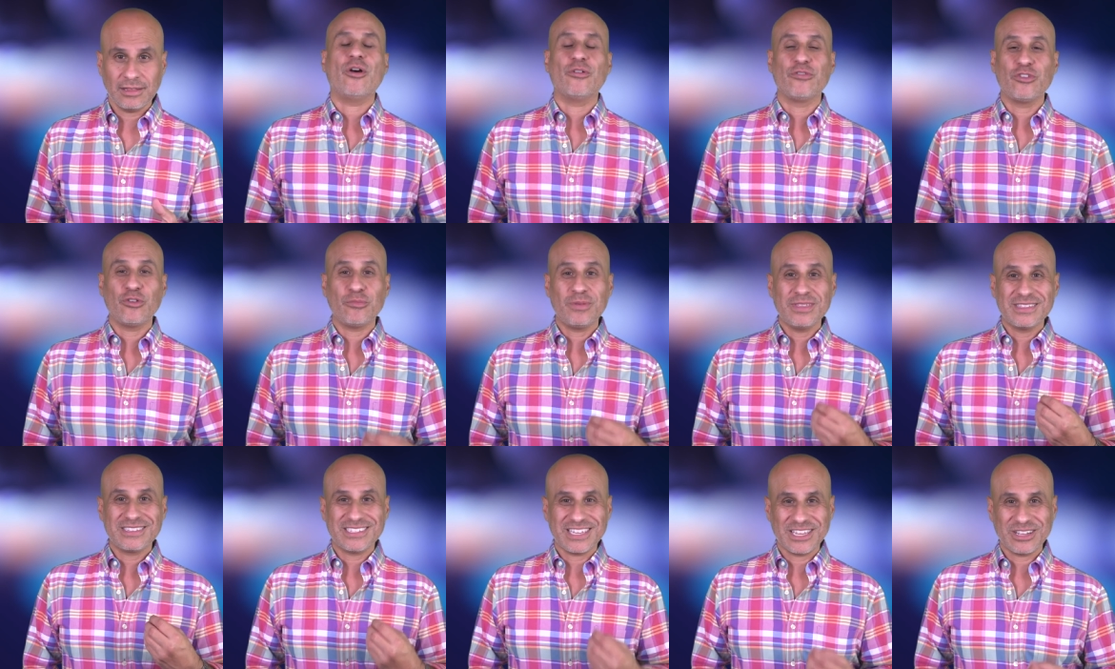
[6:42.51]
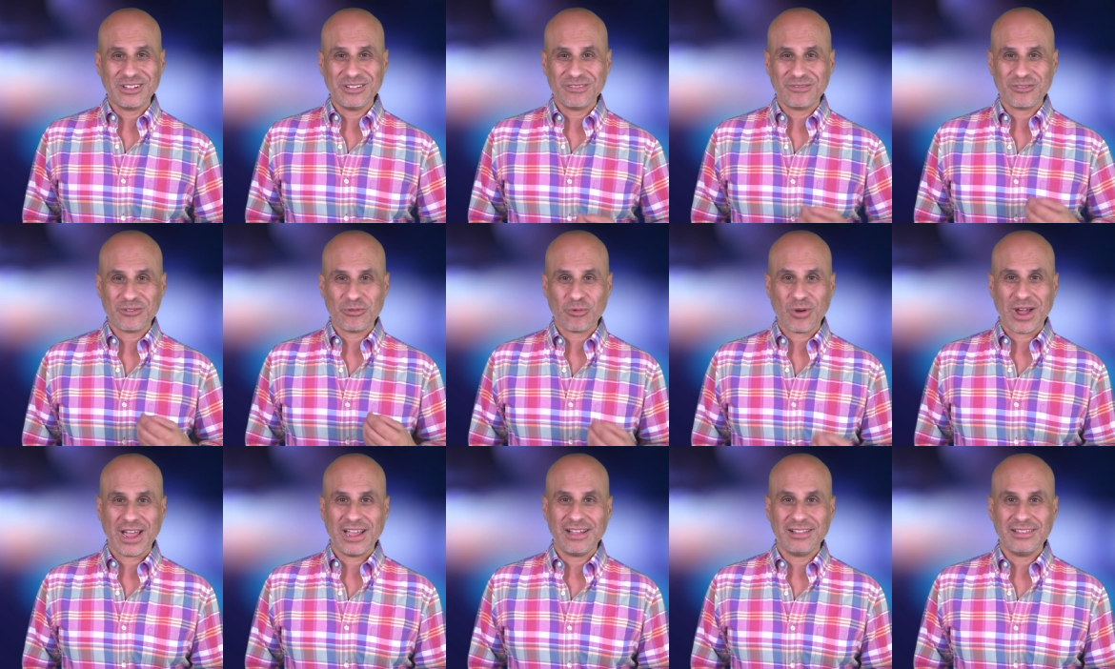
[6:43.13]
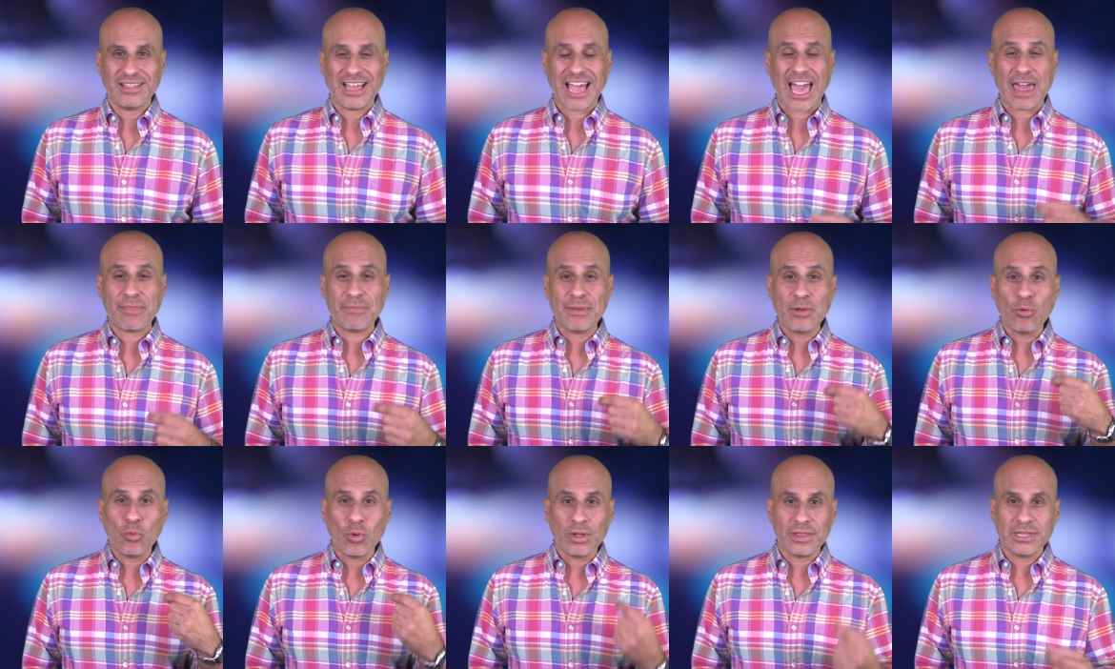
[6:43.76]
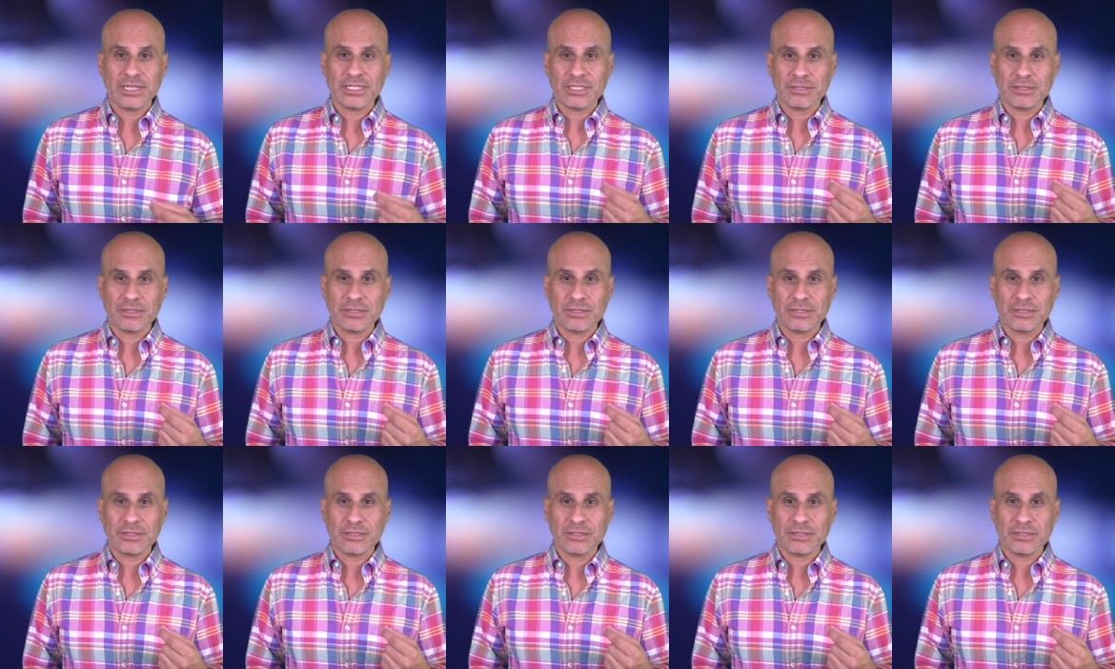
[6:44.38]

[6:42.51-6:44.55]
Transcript: if you've been single for a while, I'd be willing